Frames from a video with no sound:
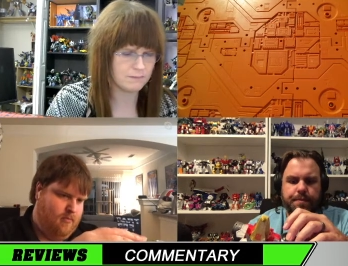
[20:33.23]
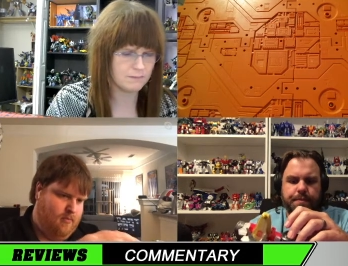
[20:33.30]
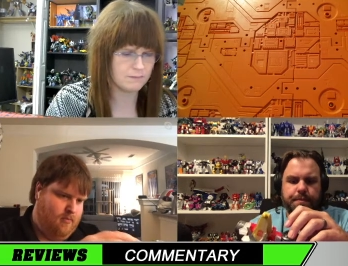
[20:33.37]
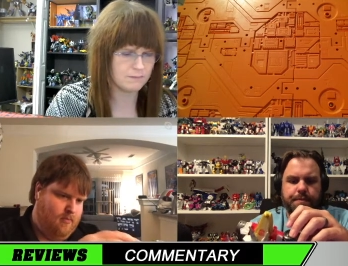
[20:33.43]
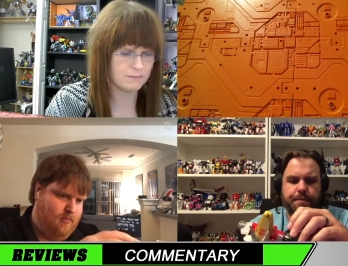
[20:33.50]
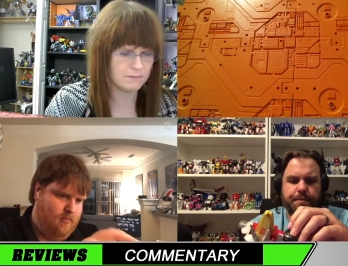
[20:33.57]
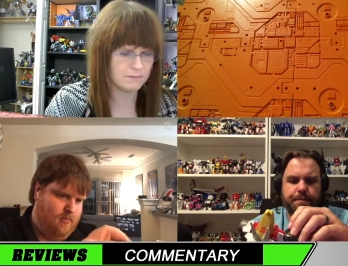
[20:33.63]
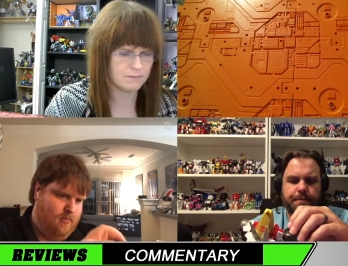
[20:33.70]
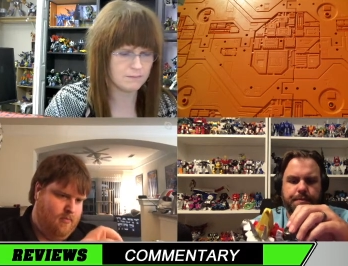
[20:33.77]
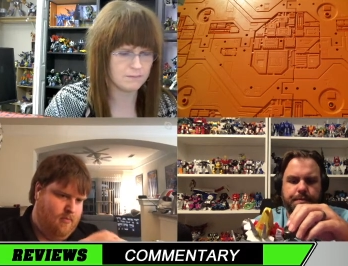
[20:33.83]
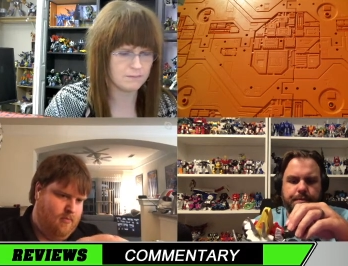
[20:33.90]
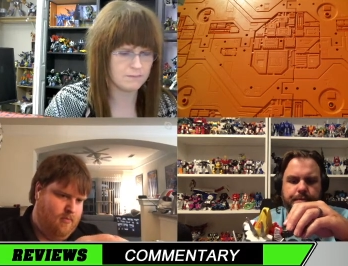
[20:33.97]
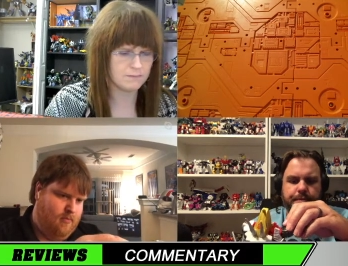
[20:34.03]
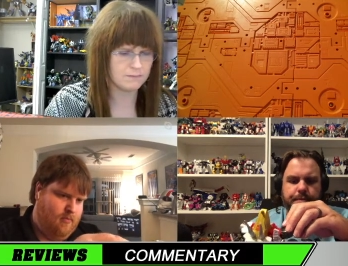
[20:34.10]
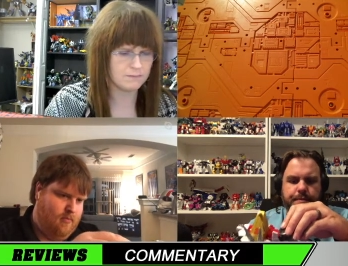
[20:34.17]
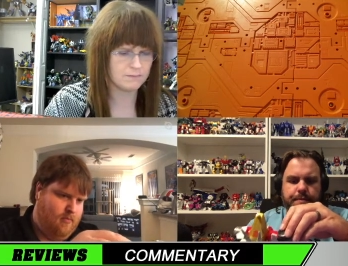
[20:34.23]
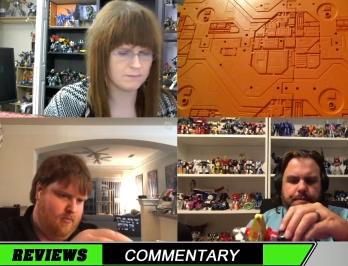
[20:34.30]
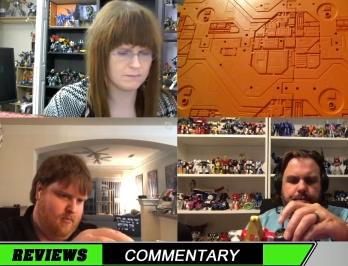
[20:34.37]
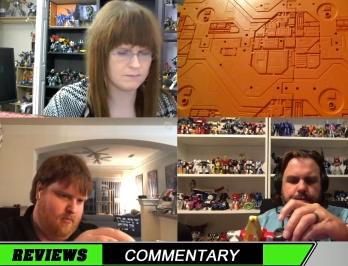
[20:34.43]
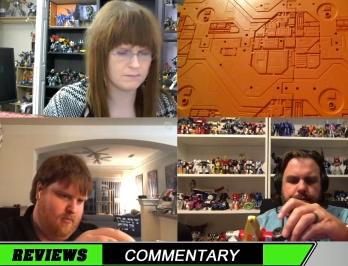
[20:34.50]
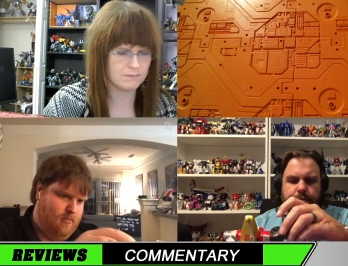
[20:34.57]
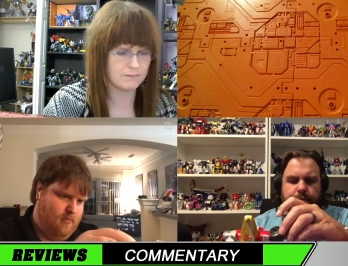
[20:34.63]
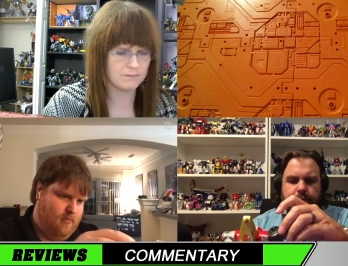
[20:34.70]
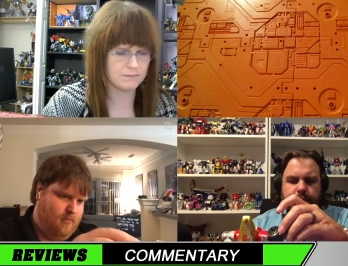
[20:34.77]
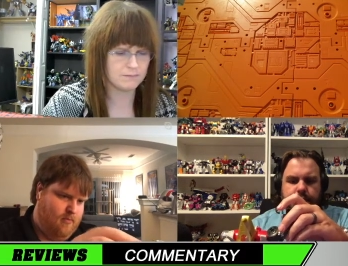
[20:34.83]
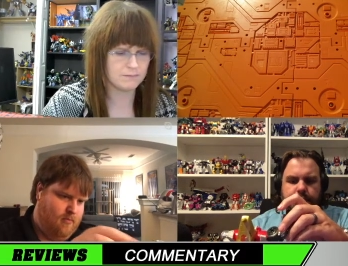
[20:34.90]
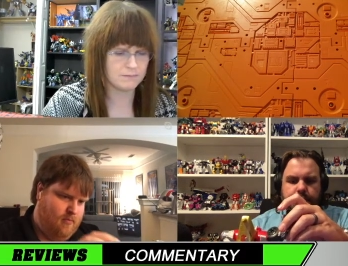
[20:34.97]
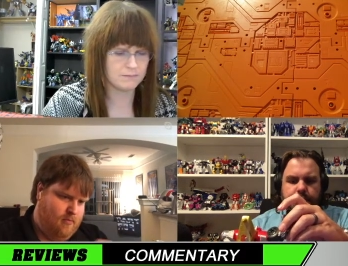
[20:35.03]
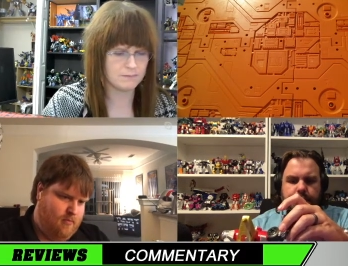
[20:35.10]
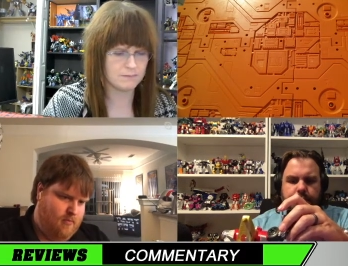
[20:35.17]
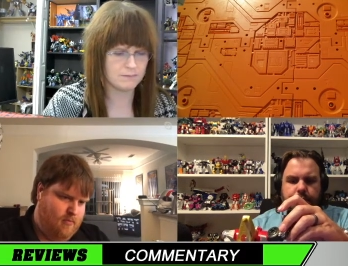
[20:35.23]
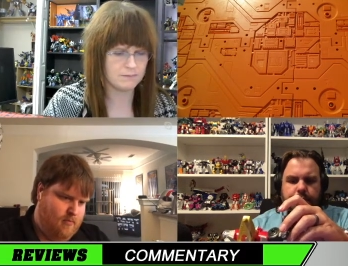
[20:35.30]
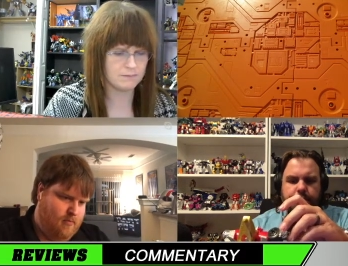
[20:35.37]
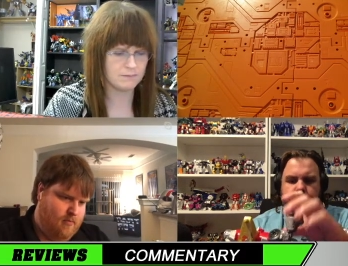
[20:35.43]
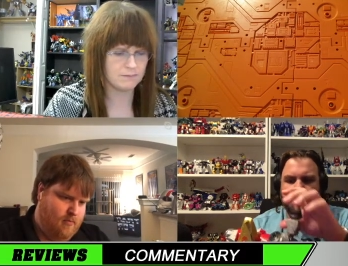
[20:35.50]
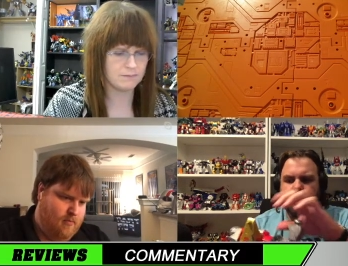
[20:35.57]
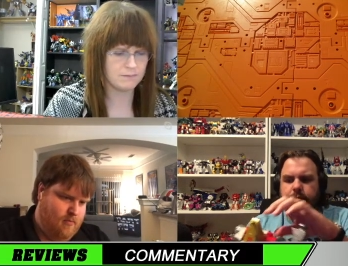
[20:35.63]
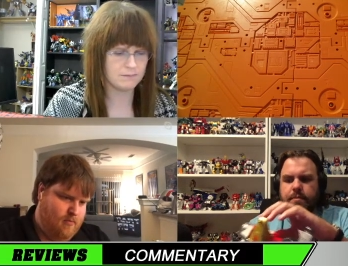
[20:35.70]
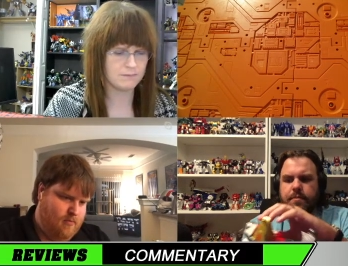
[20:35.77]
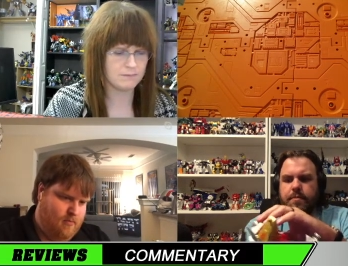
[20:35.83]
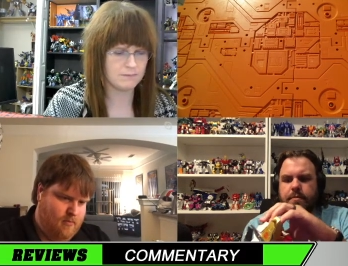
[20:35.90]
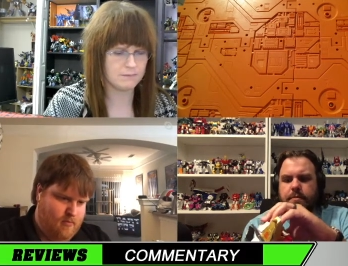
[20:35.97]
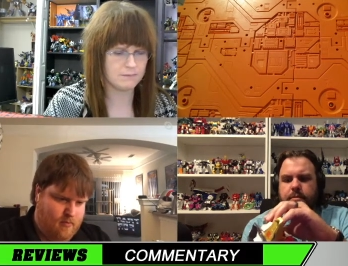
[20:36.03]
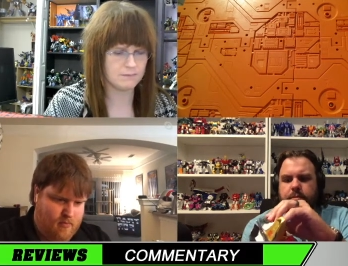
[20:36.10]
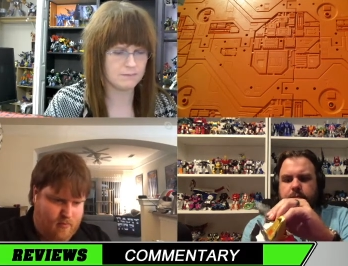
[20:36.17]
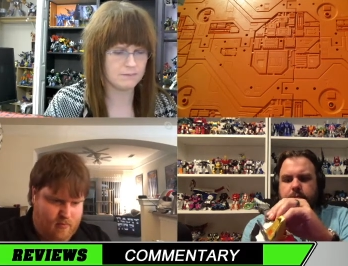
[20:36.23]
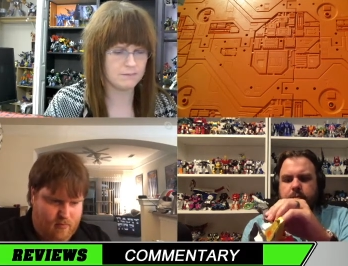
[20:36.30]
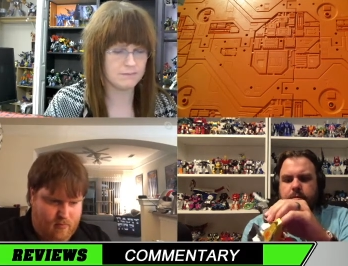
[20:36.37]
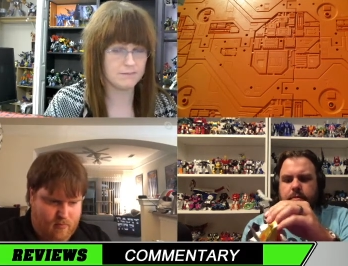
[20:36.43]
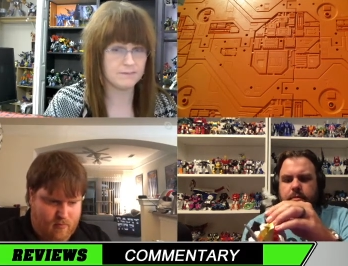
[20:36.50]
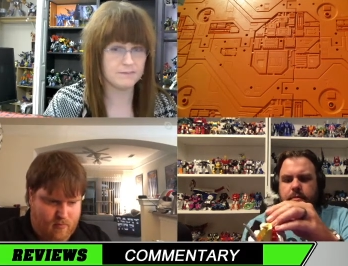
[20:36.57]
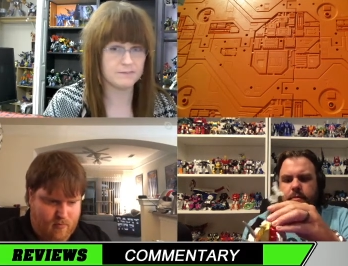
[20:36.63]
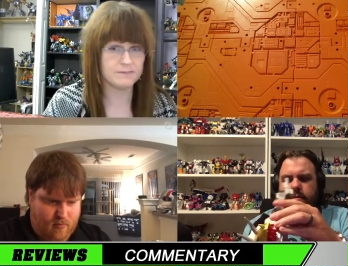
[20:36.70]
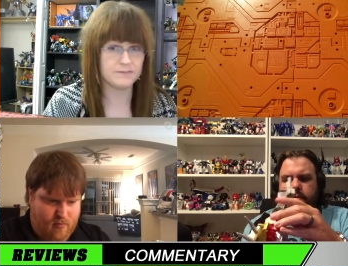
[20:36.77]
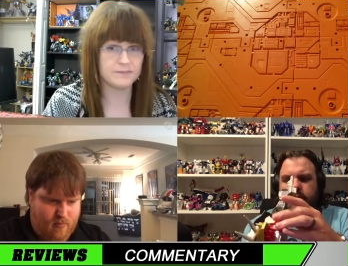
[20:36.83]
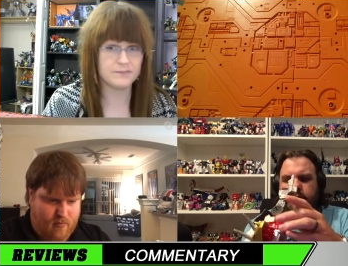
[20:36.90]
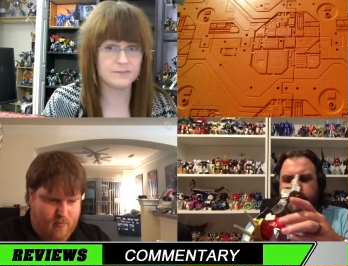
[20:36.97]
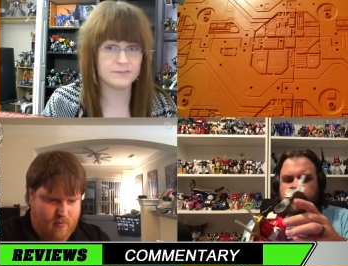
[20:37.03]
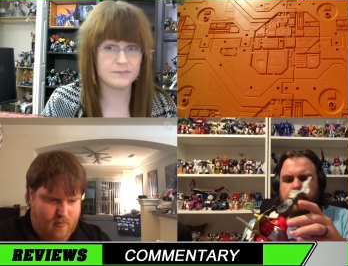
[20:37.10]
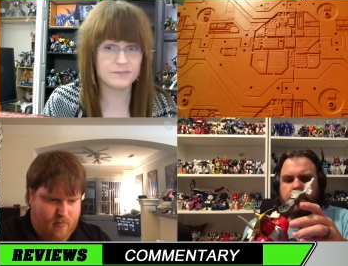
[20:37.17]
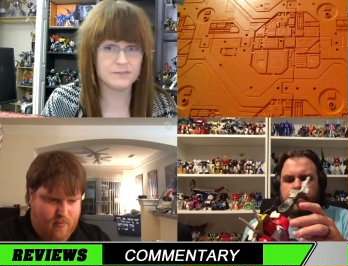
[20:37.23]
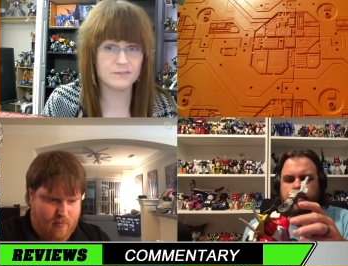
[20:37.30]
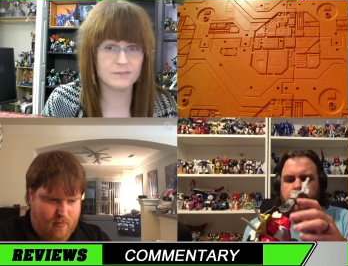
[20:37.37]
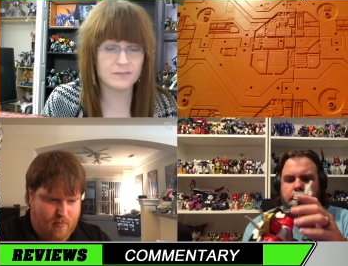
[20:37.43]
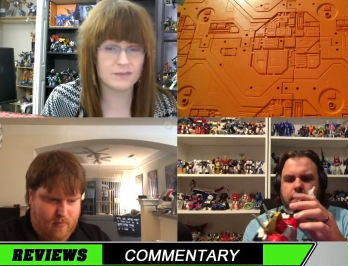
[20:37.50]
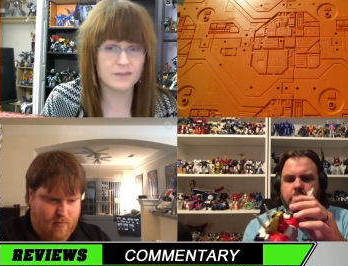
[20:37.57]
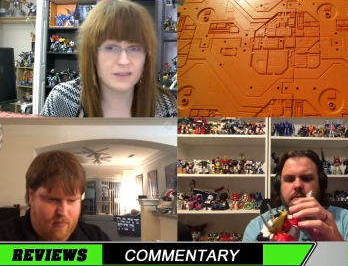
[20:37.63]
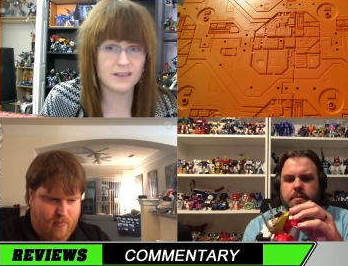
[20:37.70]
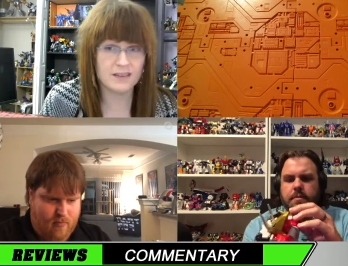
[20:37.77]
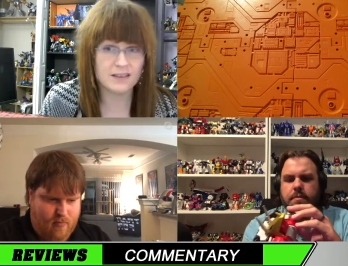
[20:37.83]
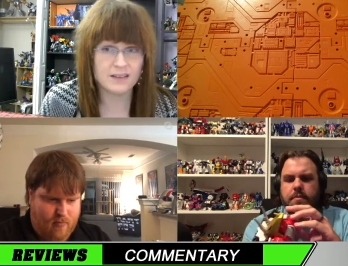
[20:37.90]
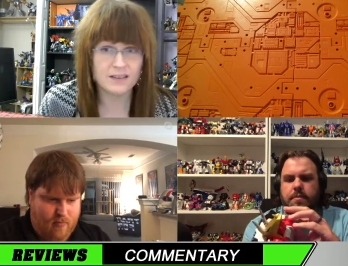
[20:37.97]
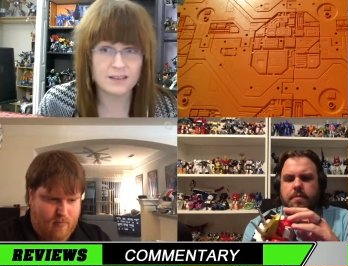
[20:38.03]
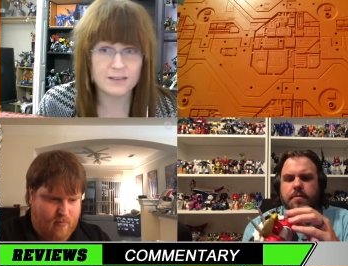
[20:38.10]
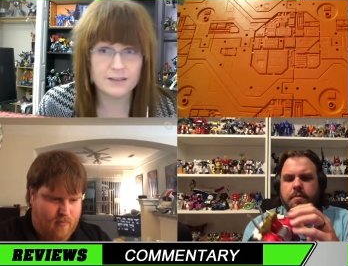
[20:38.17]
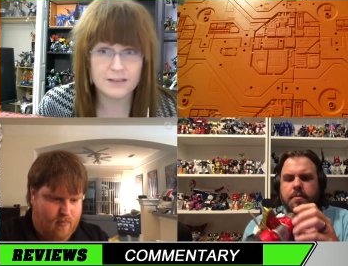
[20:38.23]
[no speech]